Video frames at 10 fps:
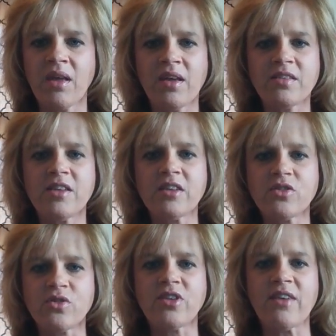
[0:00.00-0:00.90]
6
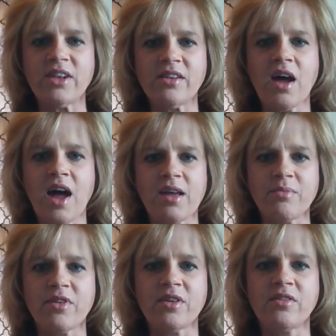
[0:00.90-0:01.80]
or 7
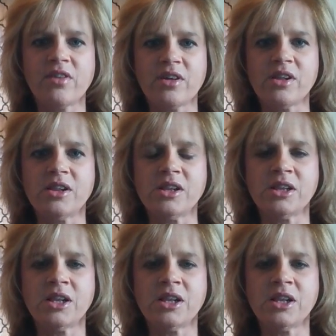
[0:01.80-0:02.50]
times until